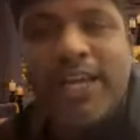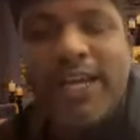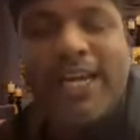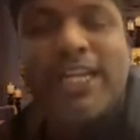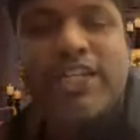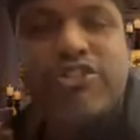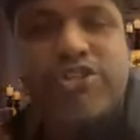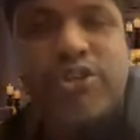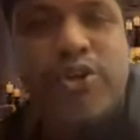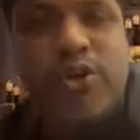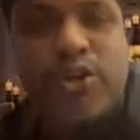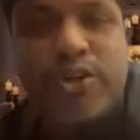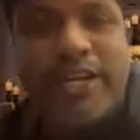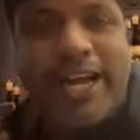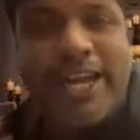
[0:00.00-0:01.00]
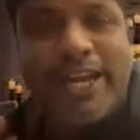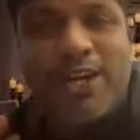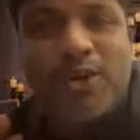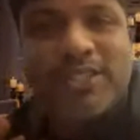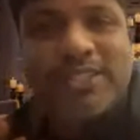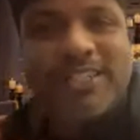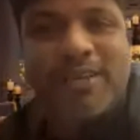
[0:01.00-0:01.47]
At least you should know to
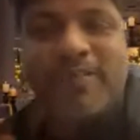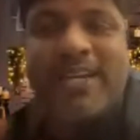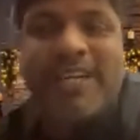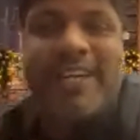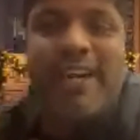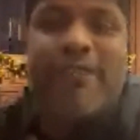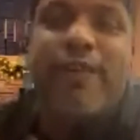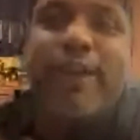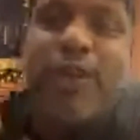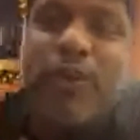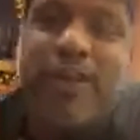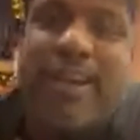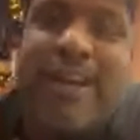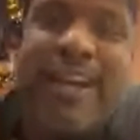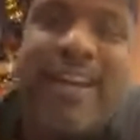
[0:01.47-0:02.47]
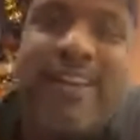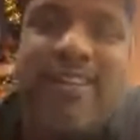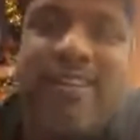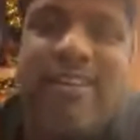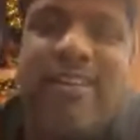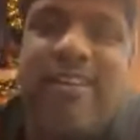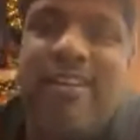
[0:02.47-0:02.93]
diagnose them and refer to the
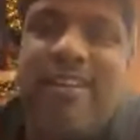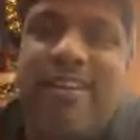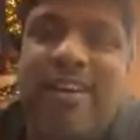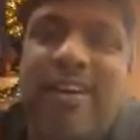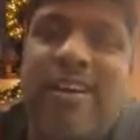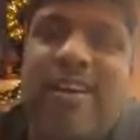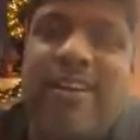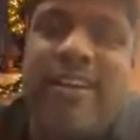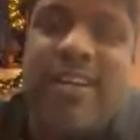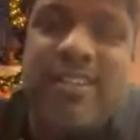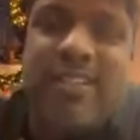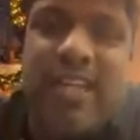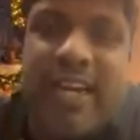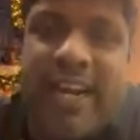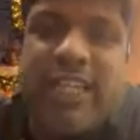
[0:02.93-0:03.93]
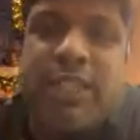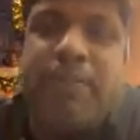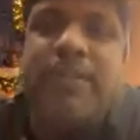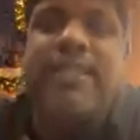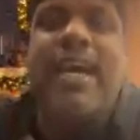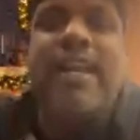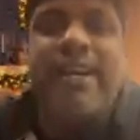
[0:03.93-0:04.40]
right
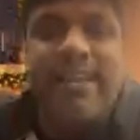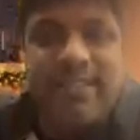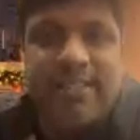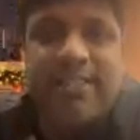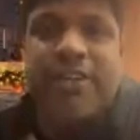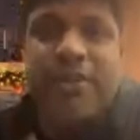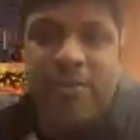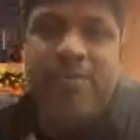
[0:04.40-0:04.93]
specialities.